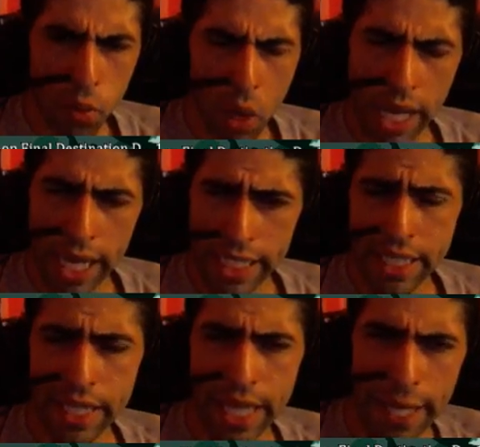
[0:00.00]
why I
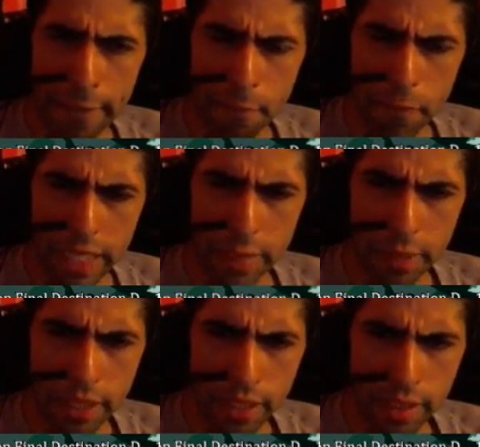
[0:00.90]
did that is
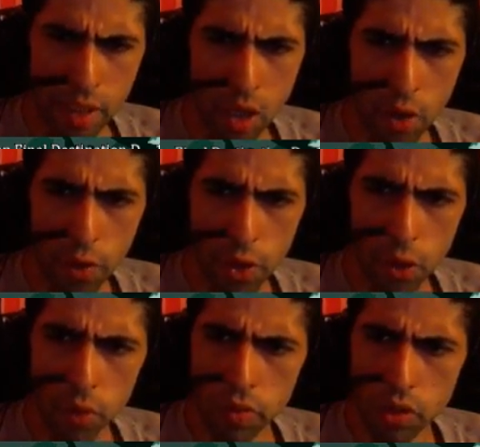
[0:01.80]
because
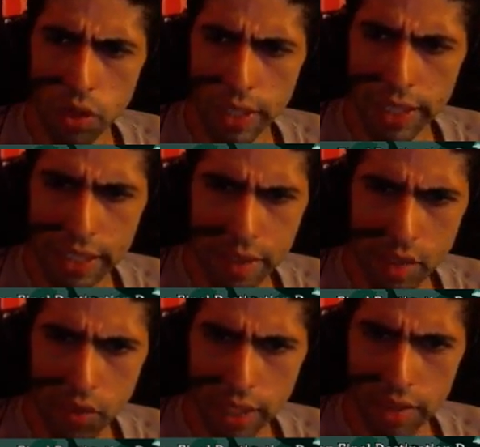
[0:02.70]
although doing the
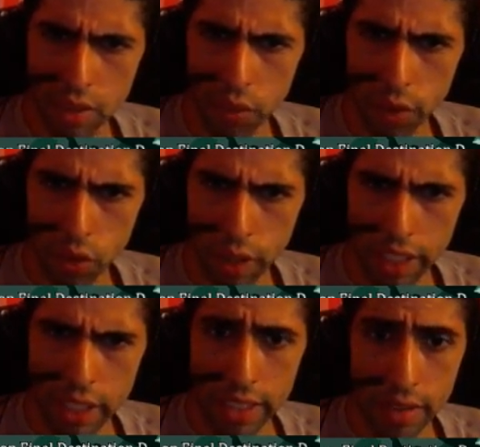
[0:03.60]
secret exit with
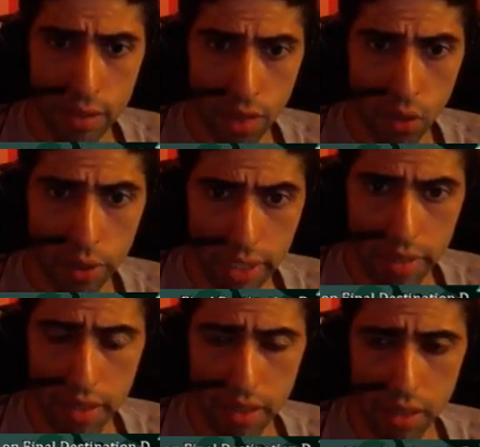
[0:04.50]
Cranky is so
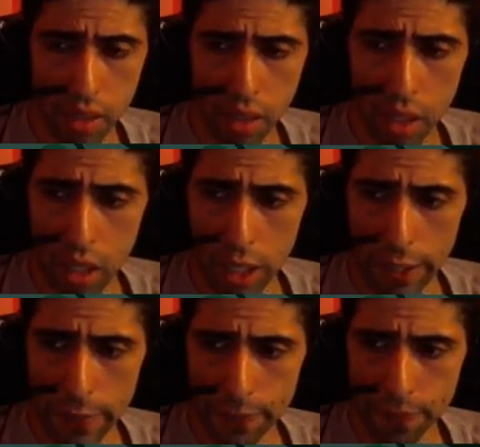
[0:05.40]
easy,
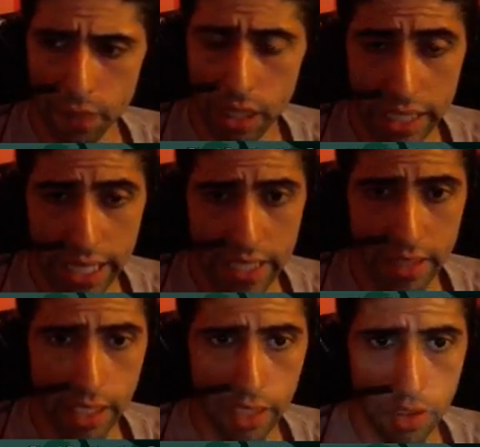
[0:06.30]
the next
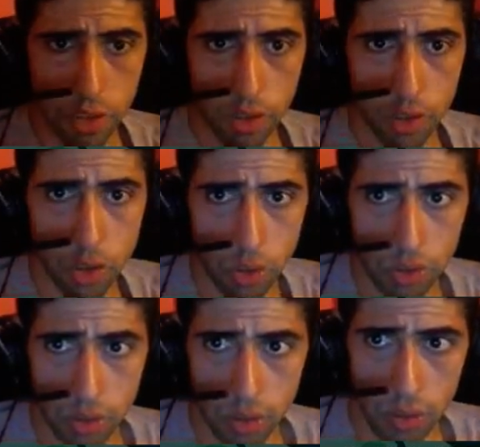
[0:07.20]
stage, Shoal
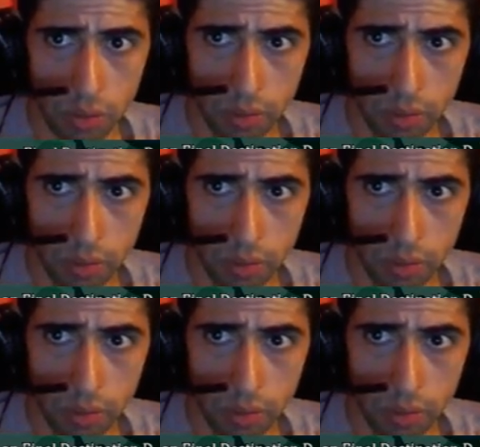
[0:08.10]
Atoll,